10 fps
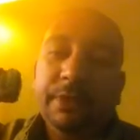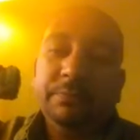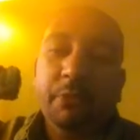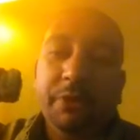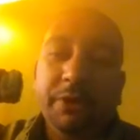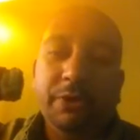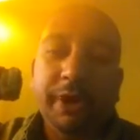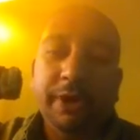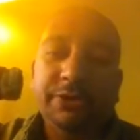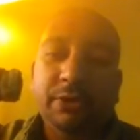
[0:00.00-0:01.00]
It's burning
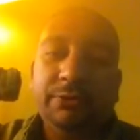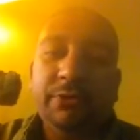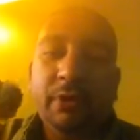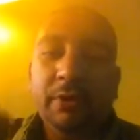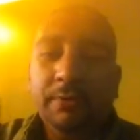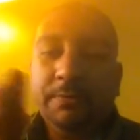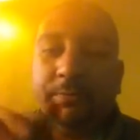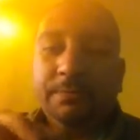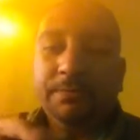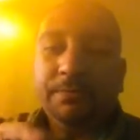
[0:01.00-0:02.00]
okay so far.
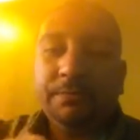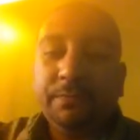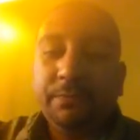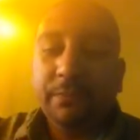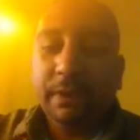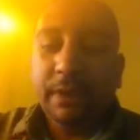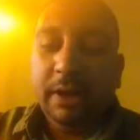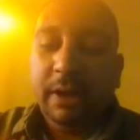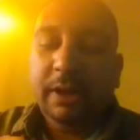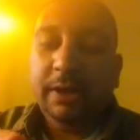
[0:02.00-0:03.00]

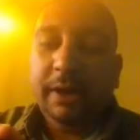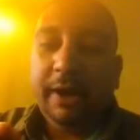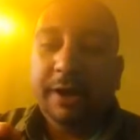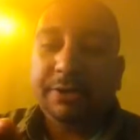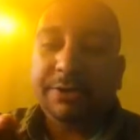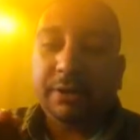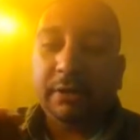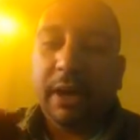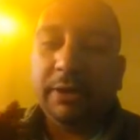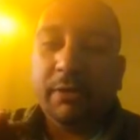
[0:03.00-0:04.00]
And it has a
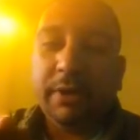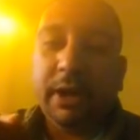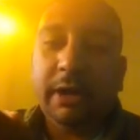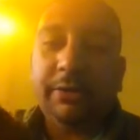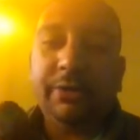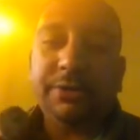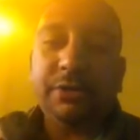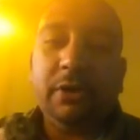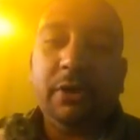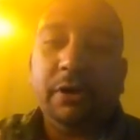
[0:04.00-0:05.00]
lot going on in this
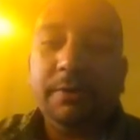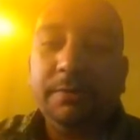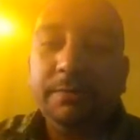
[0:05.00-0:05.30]
cigar.